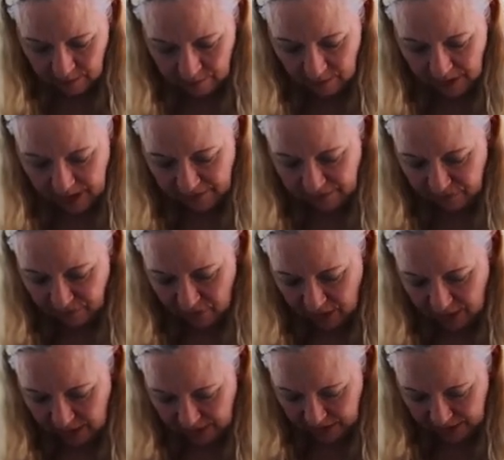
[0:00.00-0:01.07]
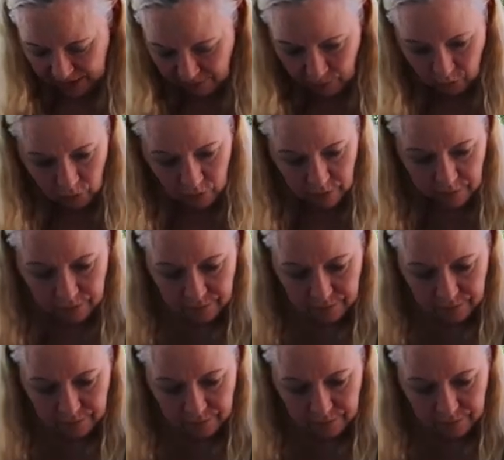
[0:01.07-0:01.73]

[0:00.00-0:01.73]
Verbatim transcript: Might have to run in and get some more.